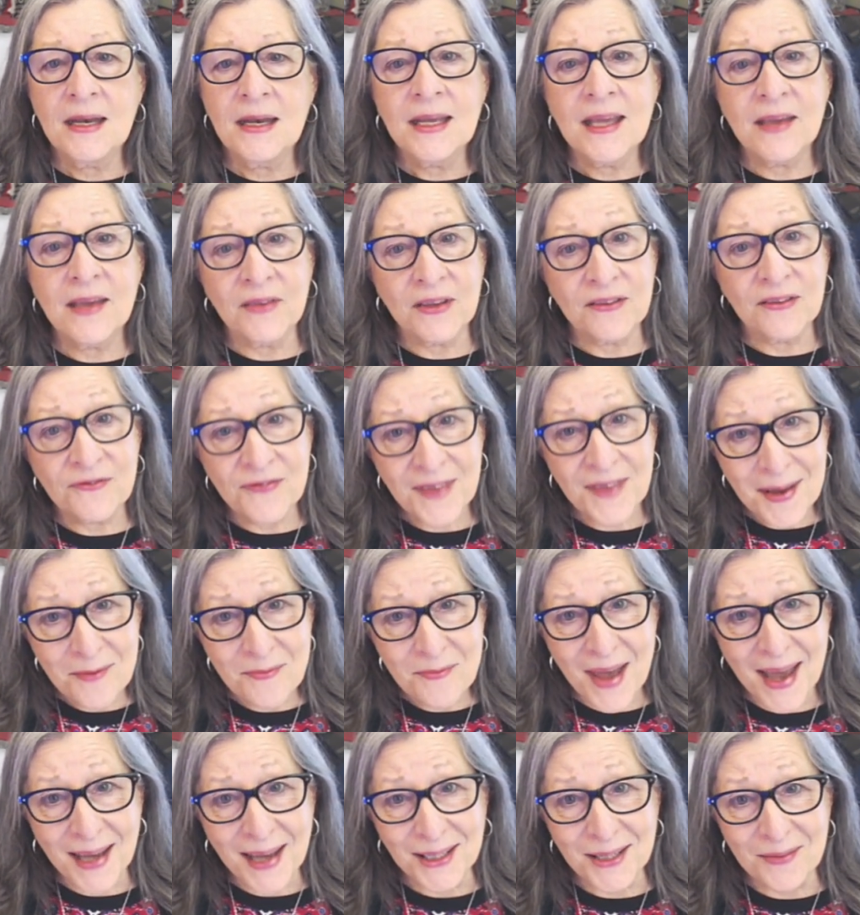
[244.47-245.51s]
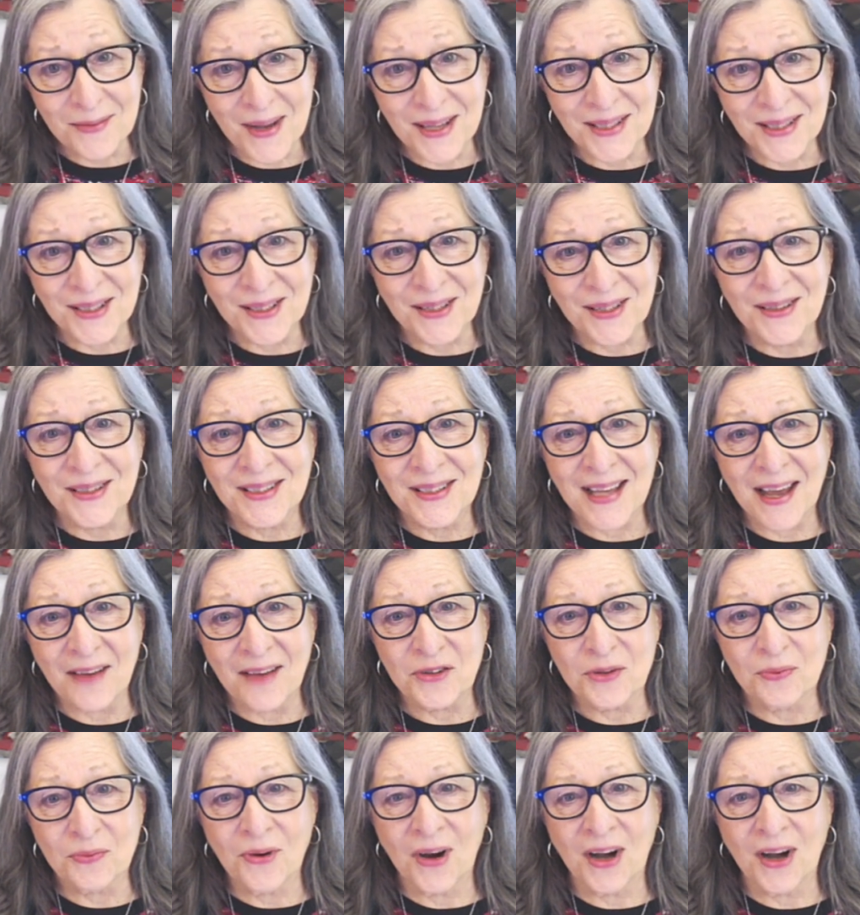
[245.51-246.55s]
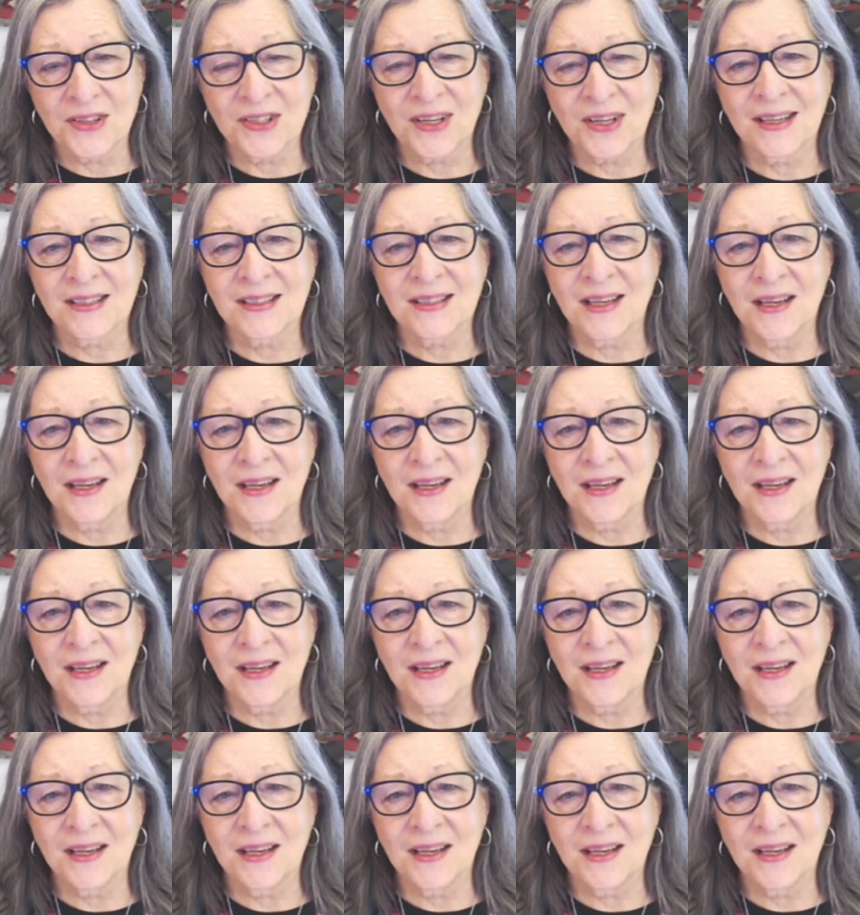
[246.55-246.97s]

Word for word: Giving feedback to my students after projects